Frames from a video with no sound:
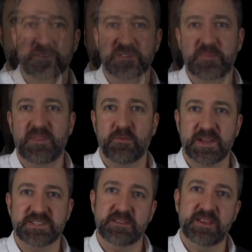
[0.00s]
So spend the
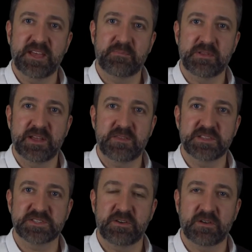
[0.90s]
rest of the day playing
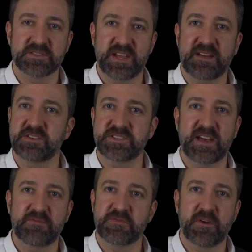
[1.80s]
these songs and just
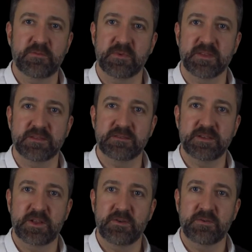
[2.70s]
having fun with it,
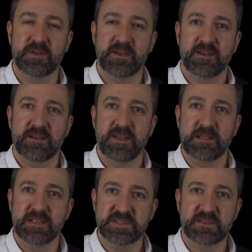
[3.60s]
you know?
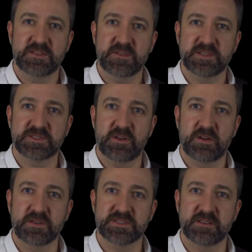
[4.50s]
And listening to these
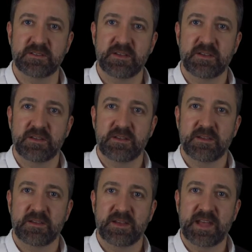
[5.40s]
songs and
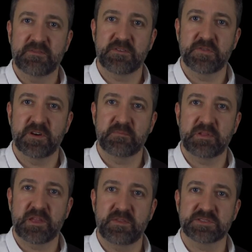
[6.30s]
having fun
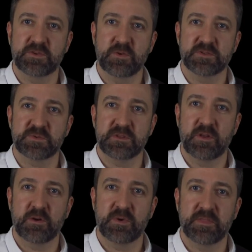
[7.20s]
playing these chords
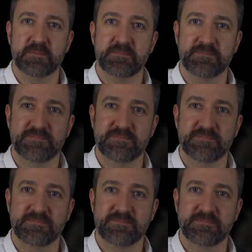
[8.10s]
along with them.